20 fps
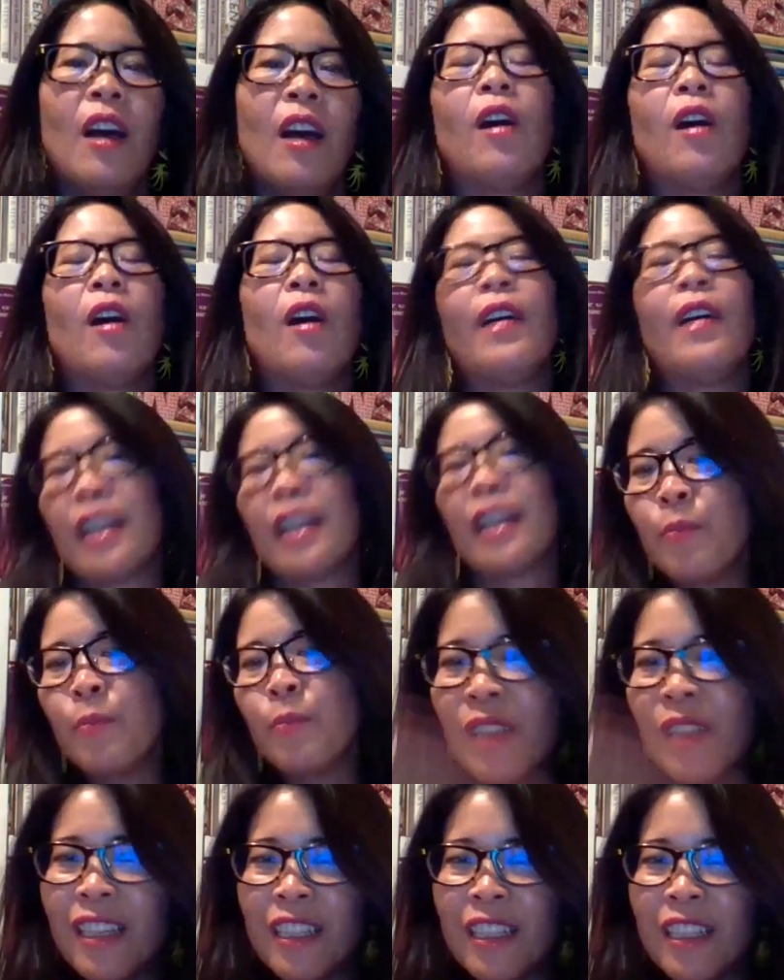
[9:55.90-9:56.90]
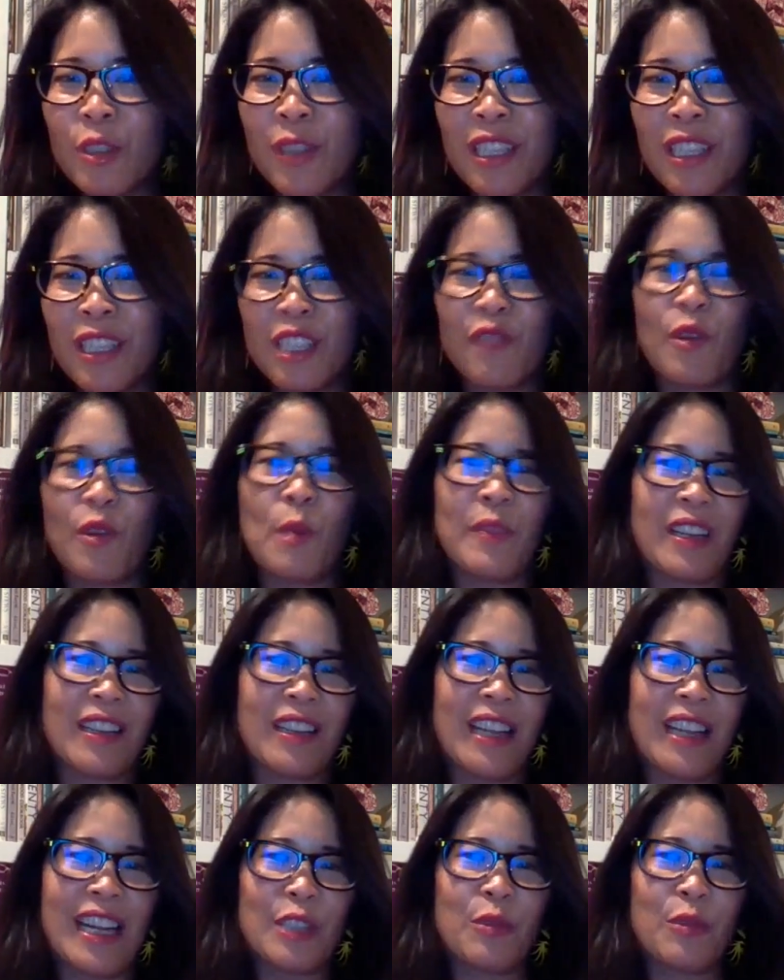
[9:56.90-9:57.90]
Well, it completely
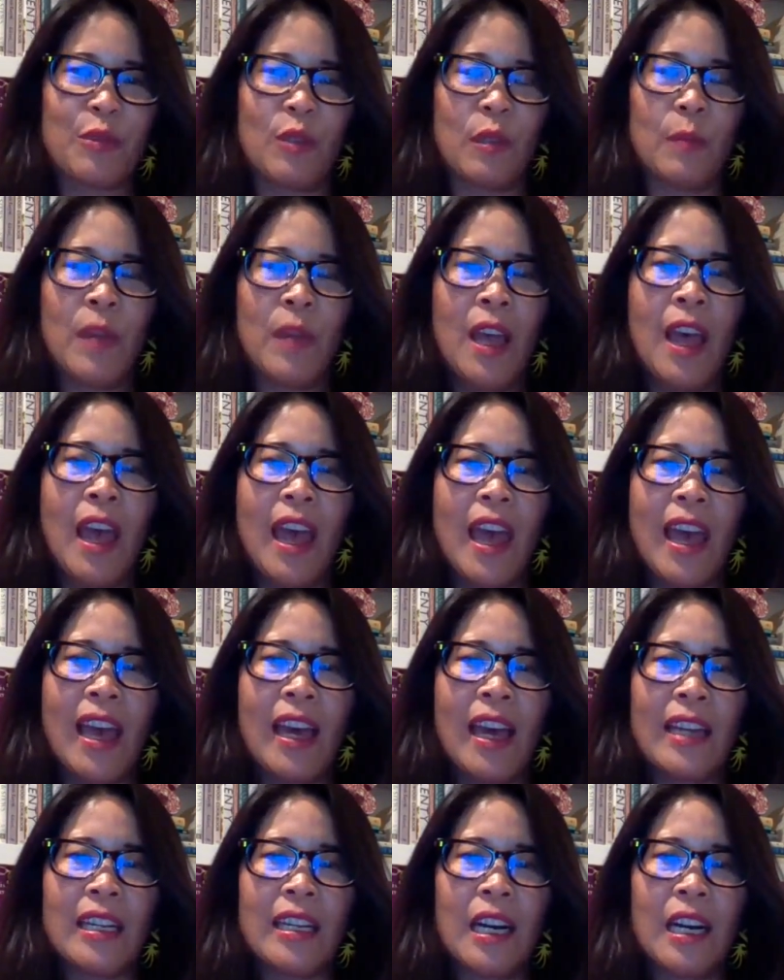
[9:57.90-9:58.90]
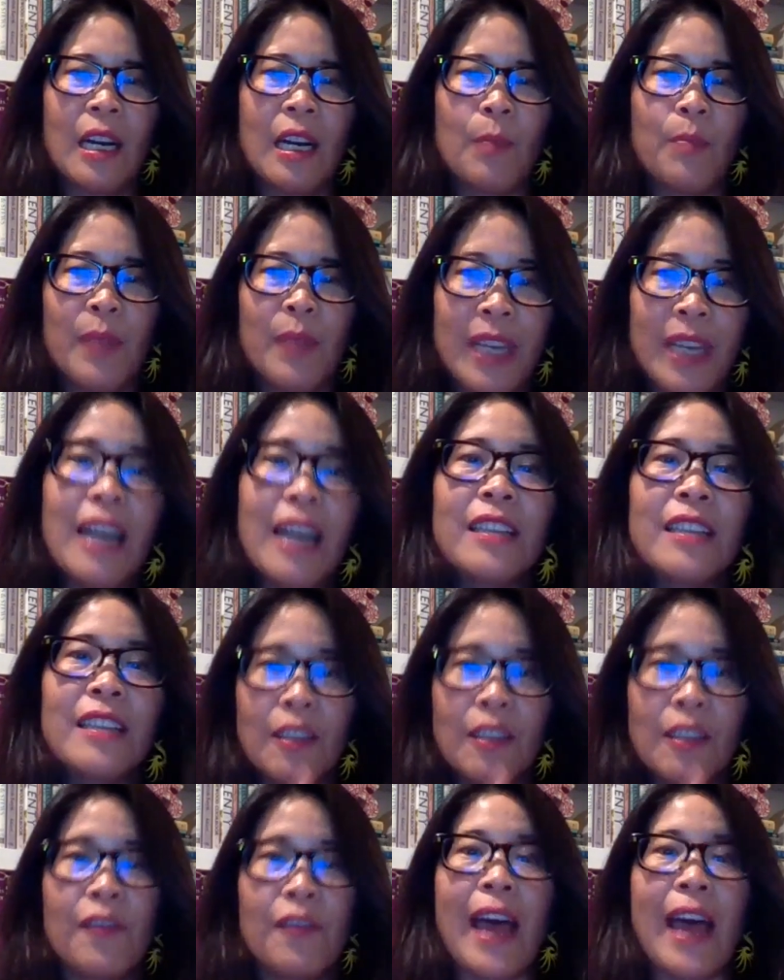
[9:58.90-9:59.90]
transformed the classroom. And
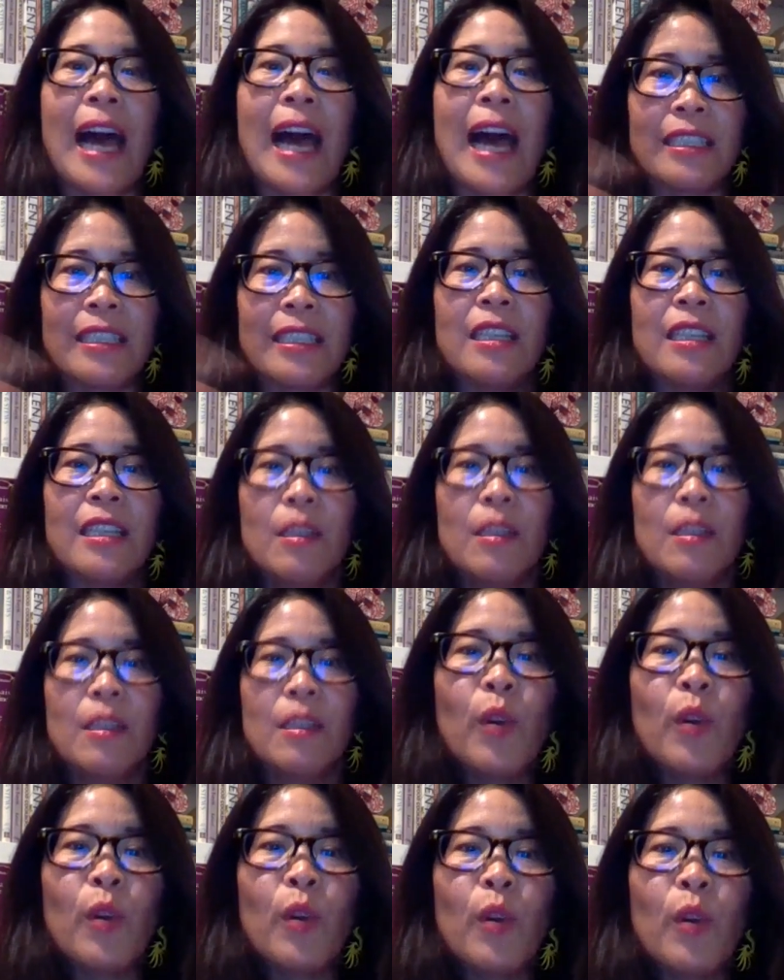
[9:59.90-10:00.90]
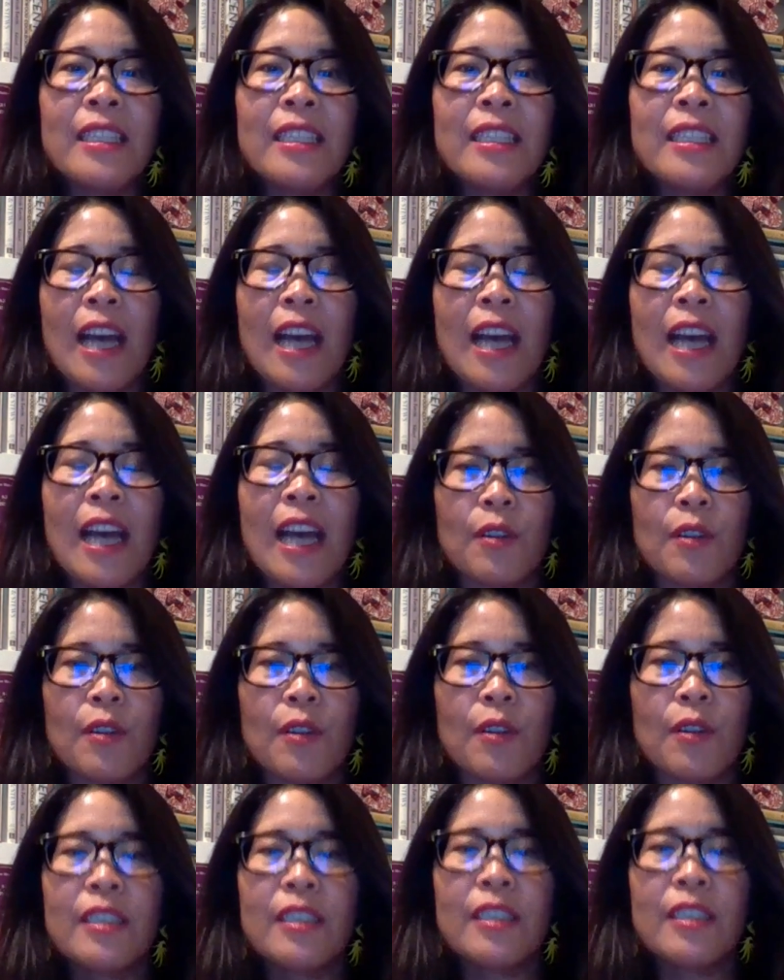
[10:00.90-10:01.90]
because of that, bringing
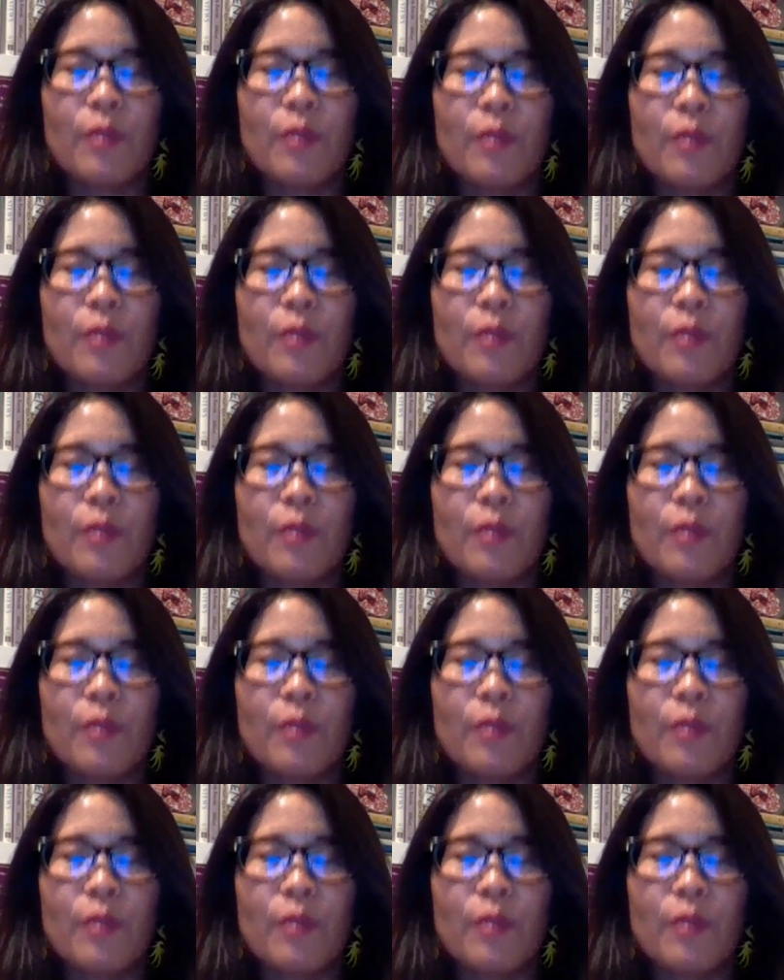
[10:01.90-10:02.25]
together